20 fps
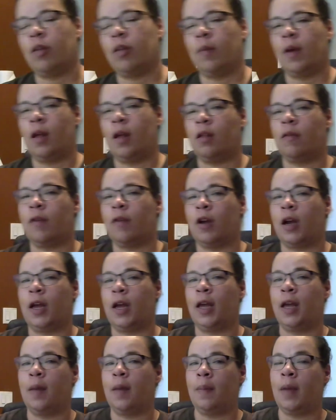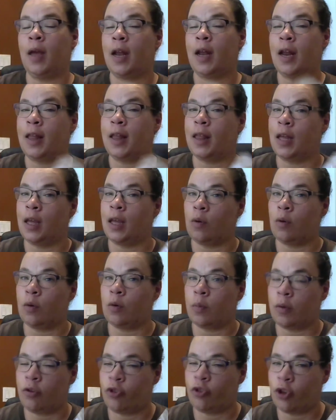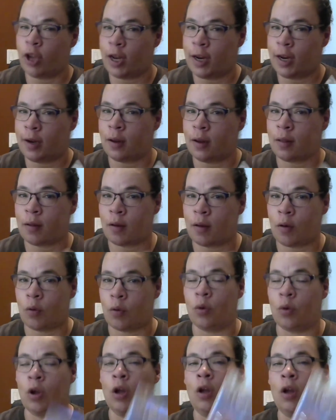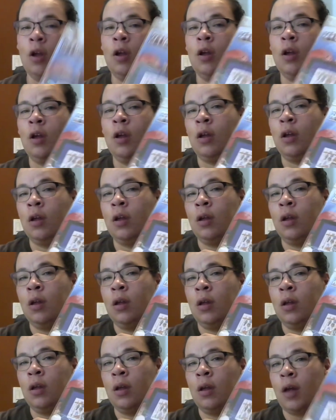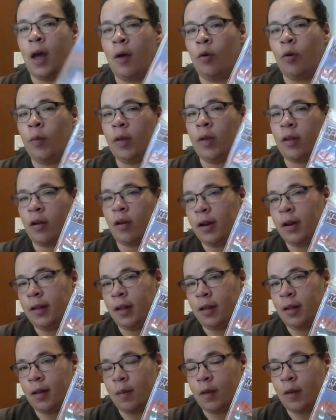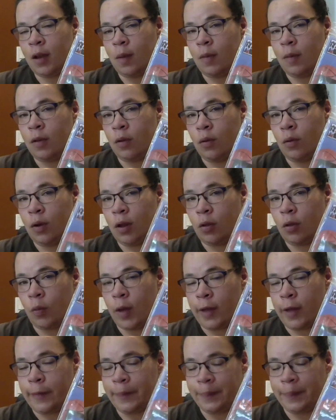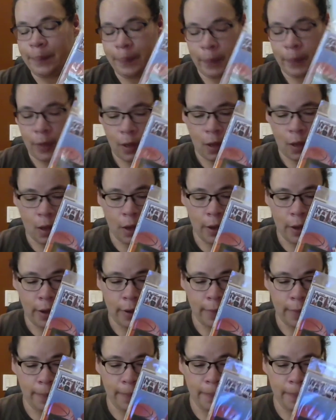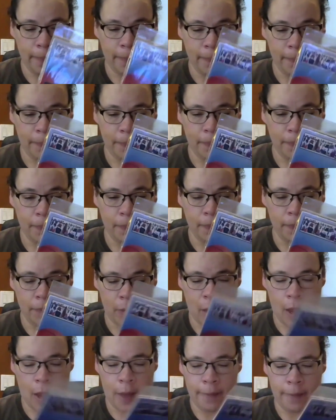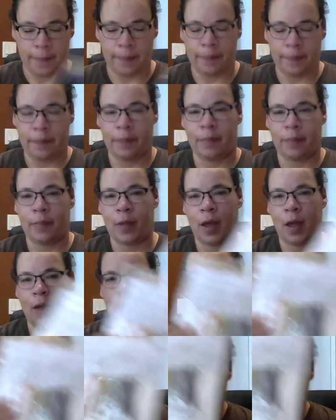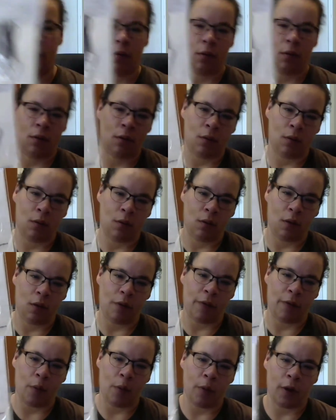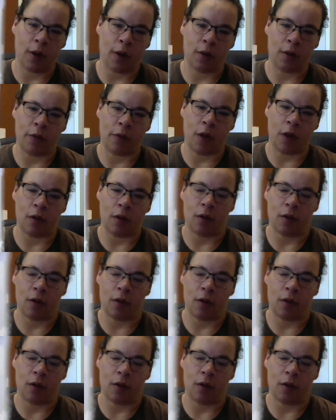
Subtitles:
me as very him, and I think he would appreciate it. So I will be starting this sometime soon as well. But yeah, has the fabric and the floss